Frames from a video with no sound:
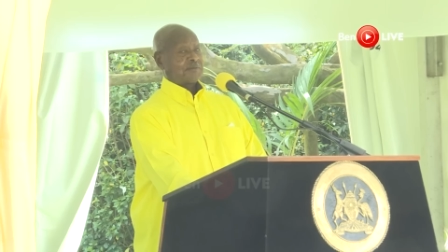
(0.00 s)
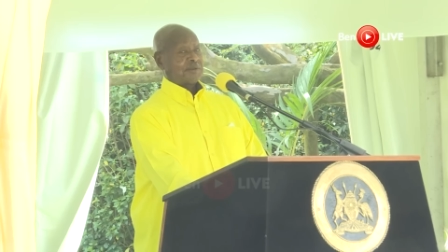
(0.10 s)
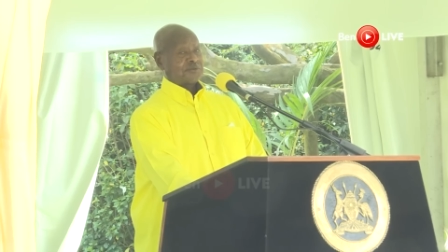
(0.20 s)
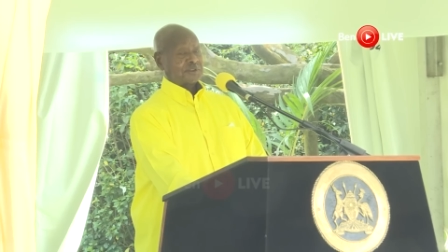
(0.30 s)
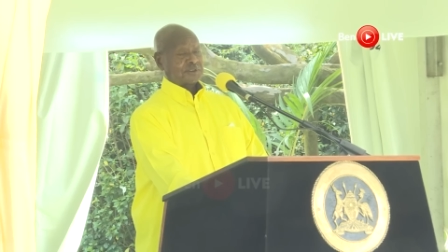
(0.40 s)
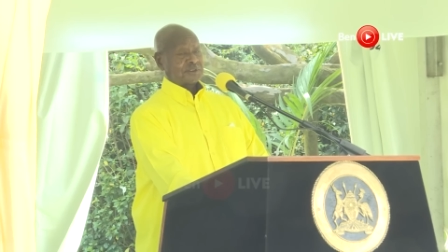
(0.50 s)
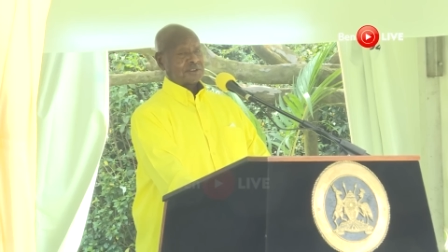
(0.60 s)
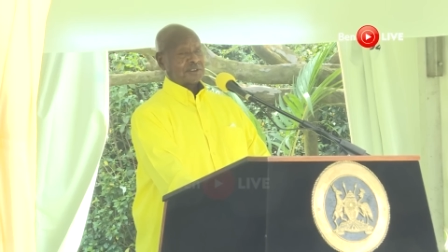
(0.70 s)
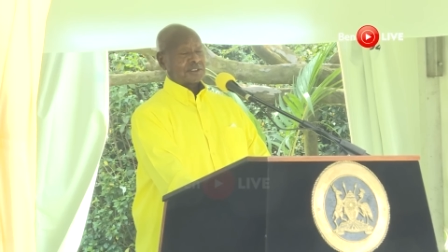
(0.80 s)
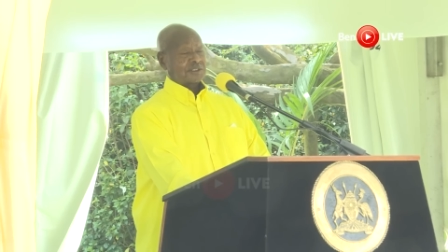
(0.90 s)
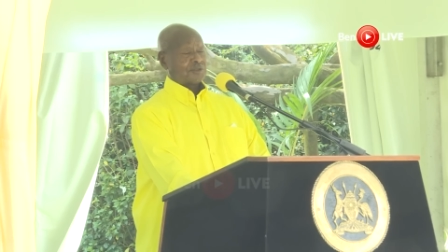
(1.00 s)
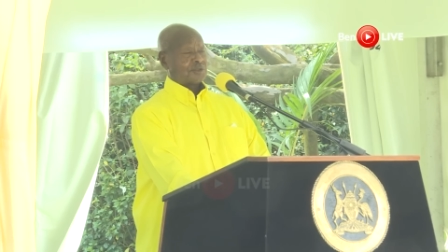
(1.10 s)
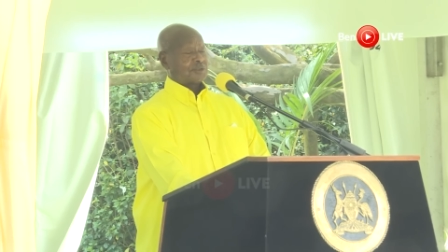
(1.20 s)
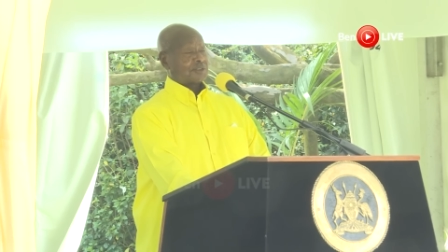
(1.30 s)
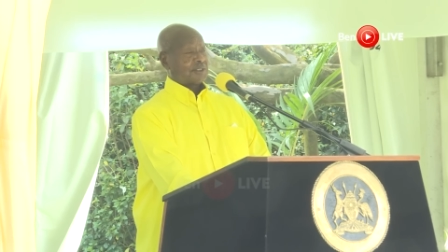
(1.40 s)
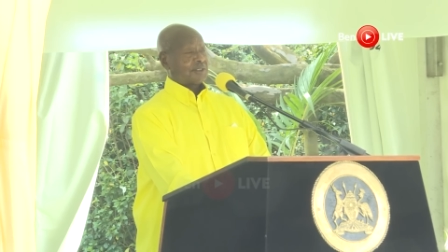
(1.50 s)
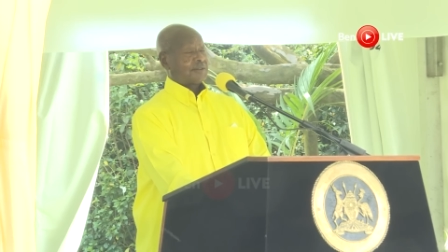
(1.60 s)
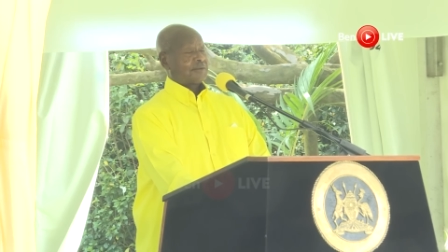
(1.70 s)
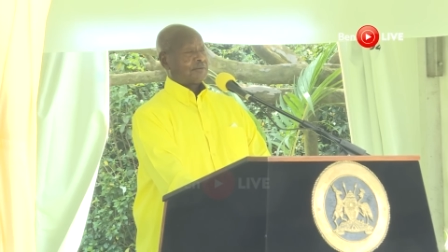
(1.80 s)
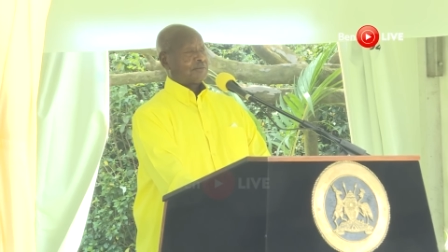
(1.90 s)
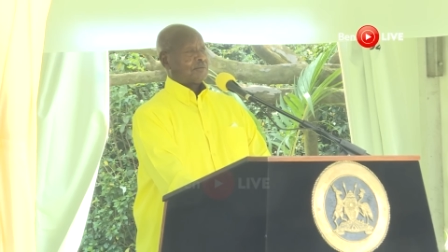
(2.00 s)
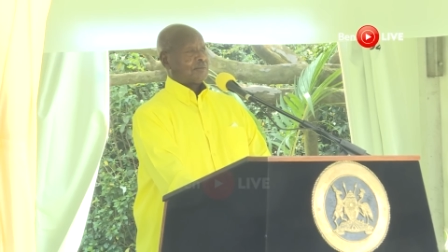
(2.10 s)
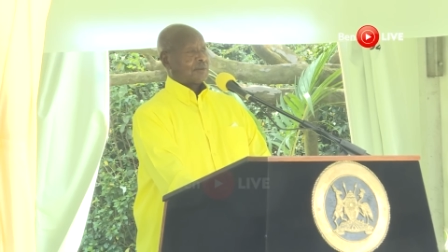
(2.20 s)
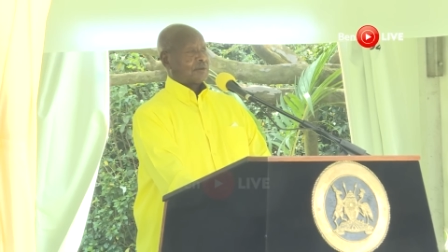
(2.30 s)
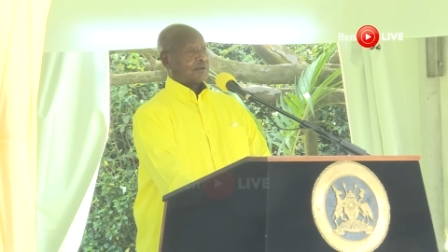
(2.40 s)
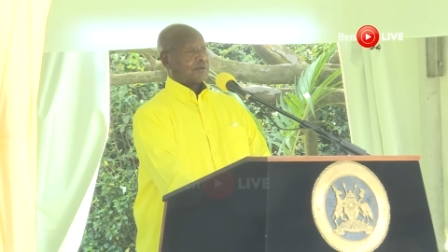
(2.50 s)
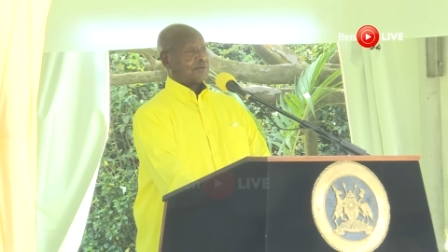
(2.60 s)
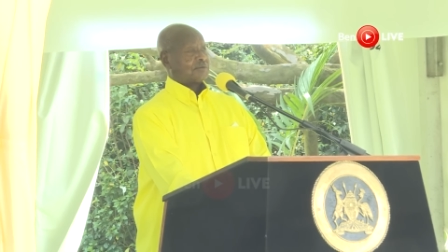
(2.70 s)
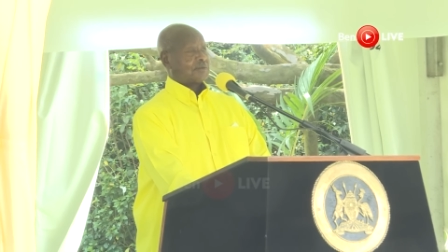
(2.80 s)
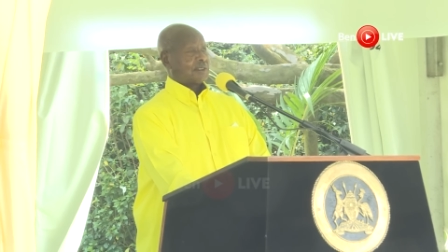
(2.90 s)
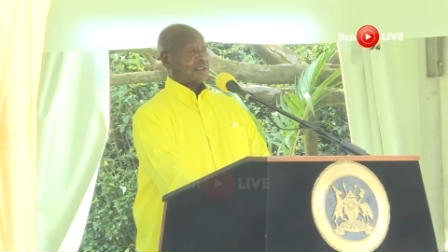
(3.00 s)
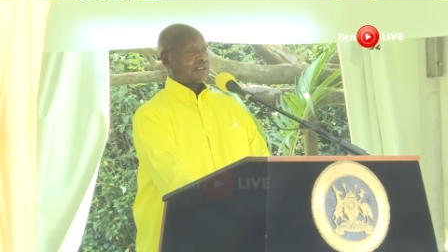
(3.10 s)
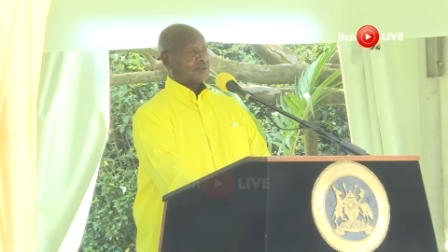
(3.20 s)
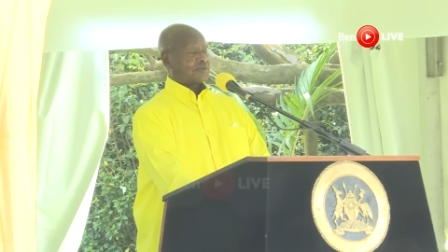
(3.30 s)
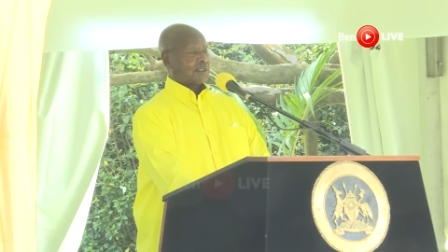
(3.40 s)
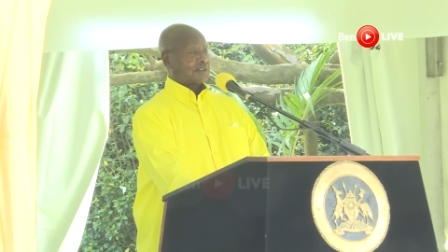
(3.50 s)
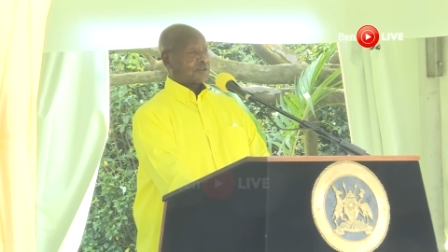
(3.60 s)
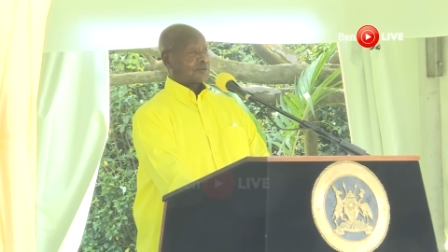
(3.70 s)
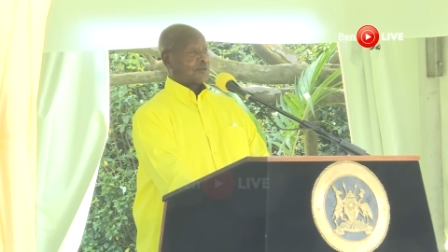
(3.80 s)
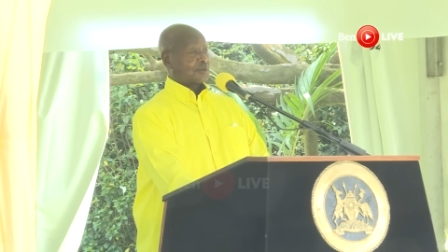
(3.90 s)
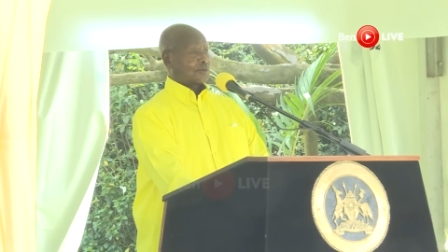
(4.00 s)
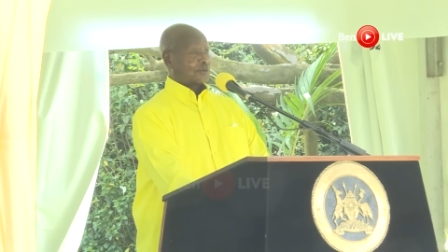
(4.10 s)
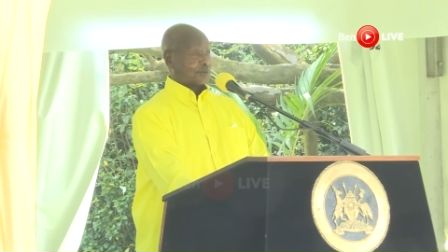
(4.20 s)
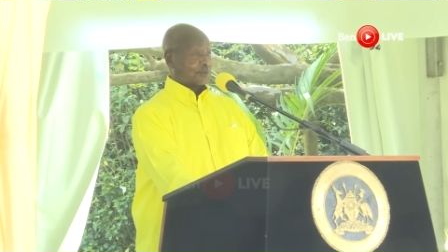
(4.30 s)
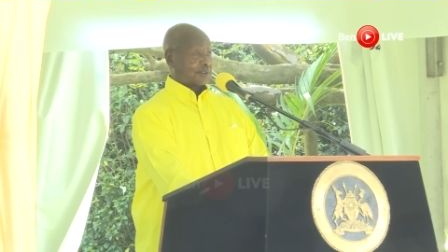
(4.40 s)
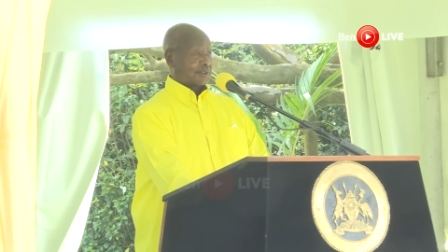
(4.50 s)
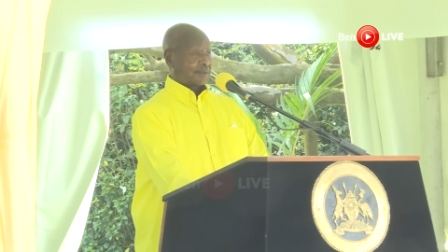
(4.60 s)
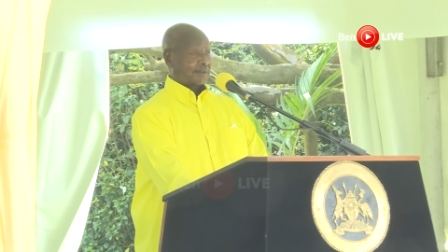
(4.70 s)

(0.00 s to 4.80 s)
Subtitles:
perfecting the technology of identifying the smaller groups.